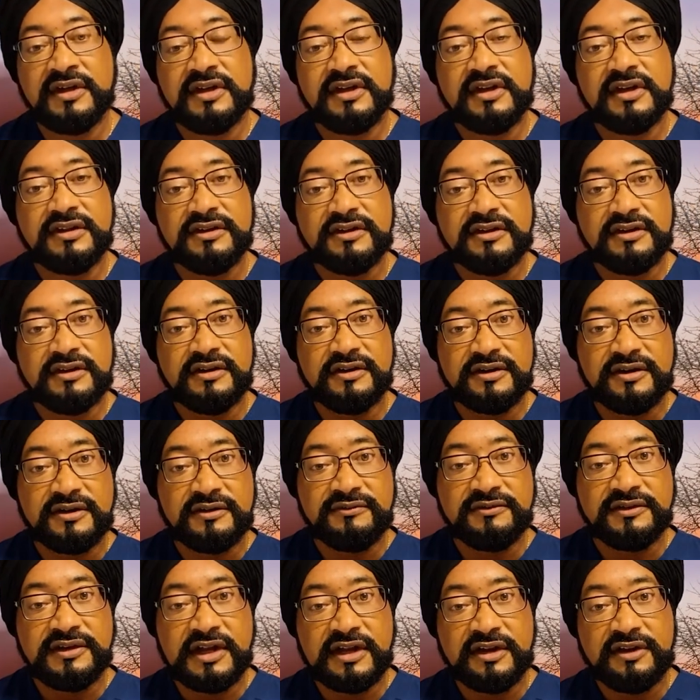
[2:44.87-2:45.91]
and the
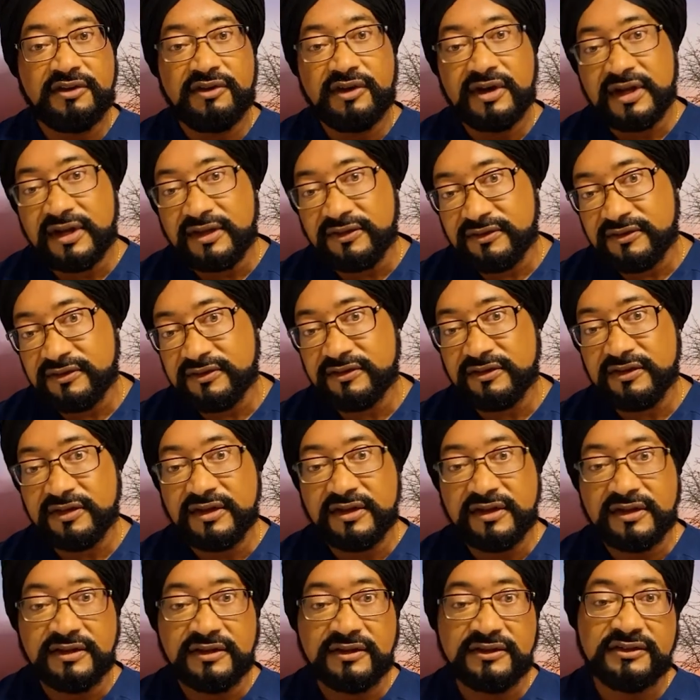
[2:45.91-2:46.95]
nerve dendrites
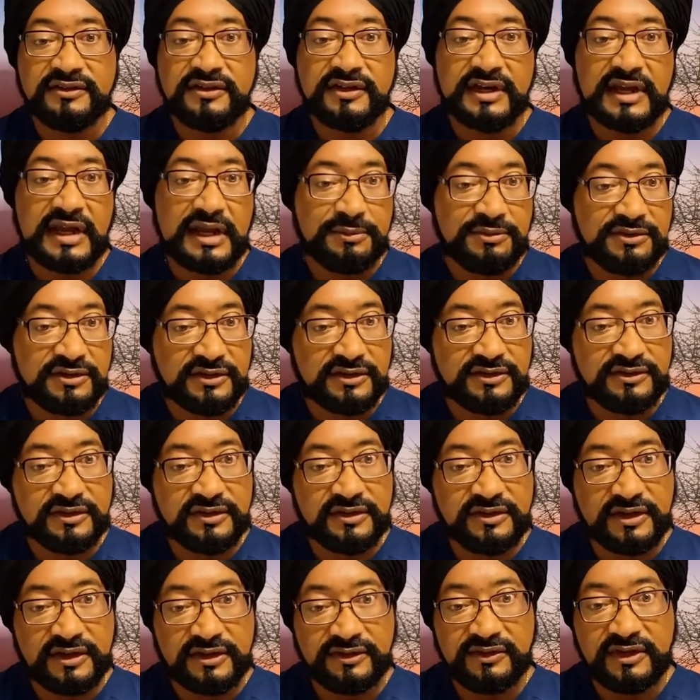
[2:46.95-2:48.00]
and synapses
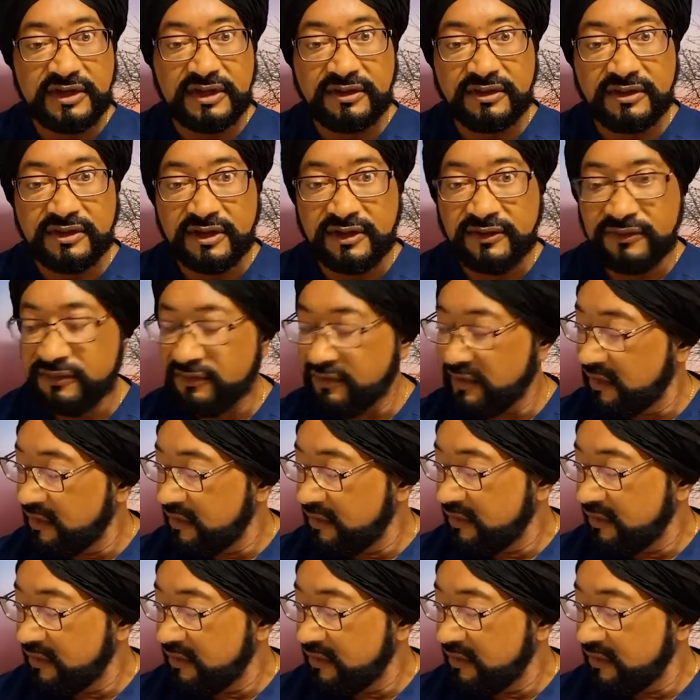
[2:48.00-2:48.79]
and things like this.